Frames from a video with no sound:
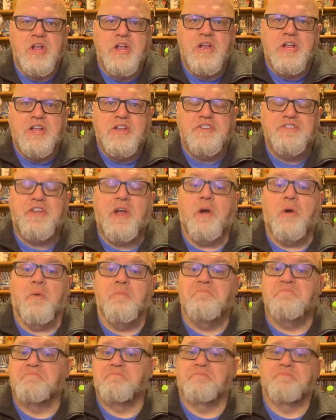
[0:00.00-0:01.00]

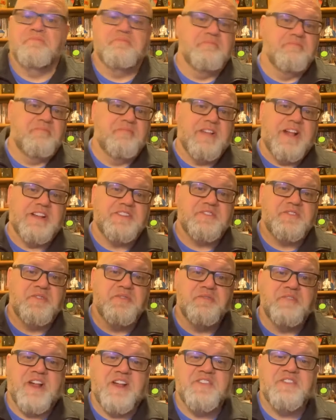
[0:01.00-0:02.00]
So,
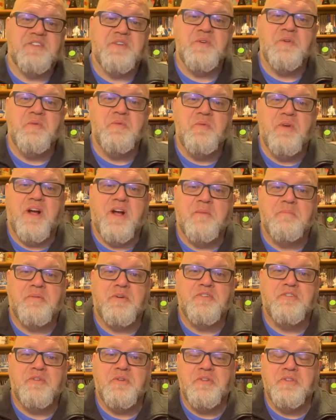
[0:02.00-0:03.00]
that's that's who uh,
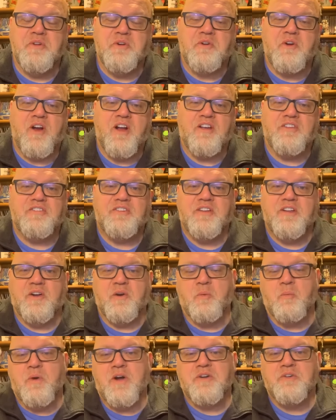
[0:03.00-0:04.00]
pursuing the cross
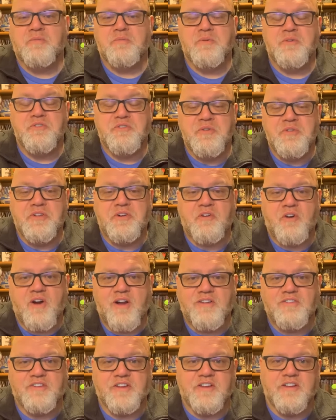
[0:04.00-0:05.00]
or what pursuing the
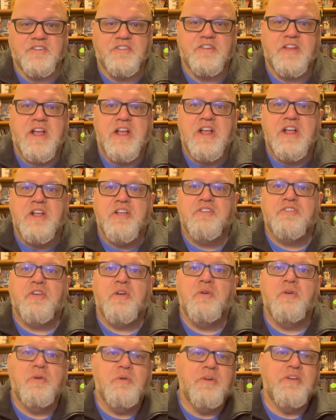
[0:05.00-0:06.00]
cross is.
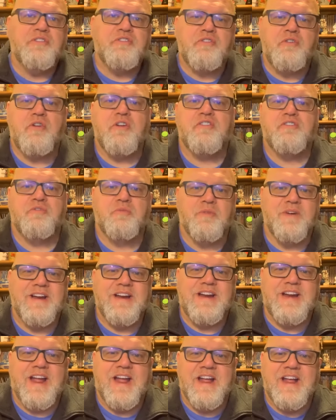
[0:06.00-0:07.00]
So who is Chris
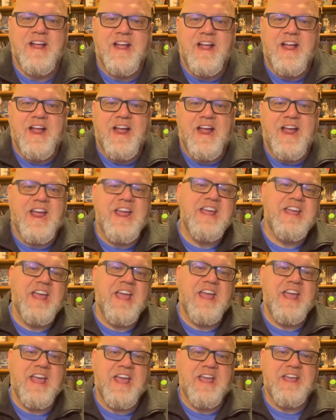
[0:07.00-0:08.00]
Reed,
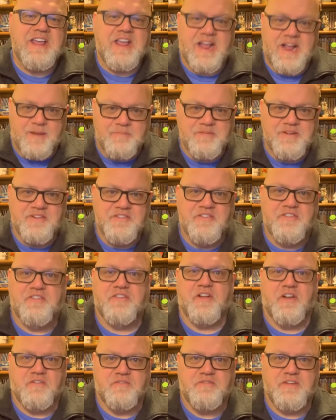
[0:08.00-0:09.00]
aka Captain
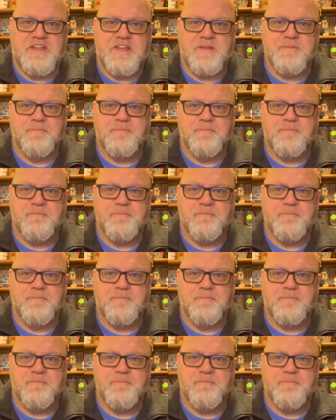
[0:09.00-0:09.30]
Selfie?